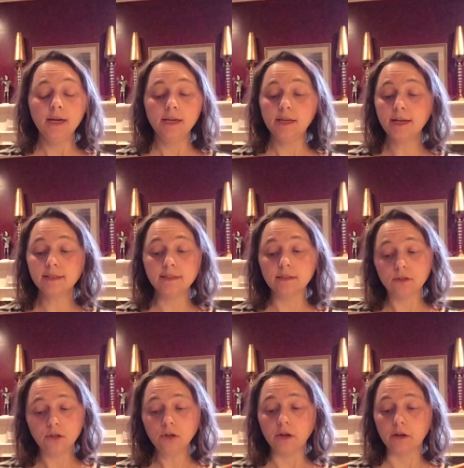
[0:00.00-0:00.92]
Yes, it's
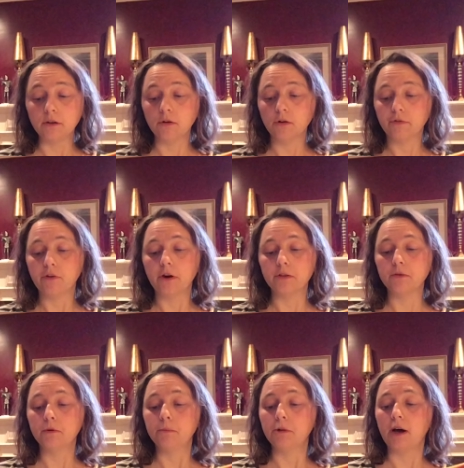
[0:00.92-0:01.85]
good, her father
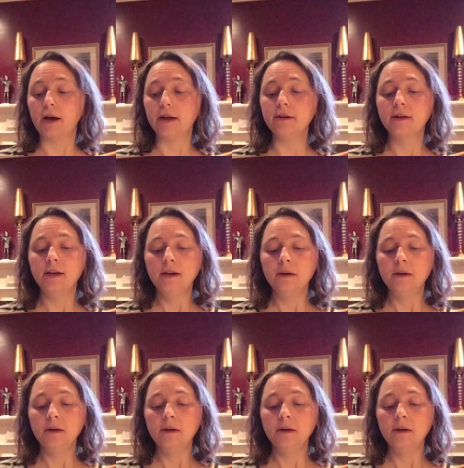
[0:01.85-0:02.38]
replied,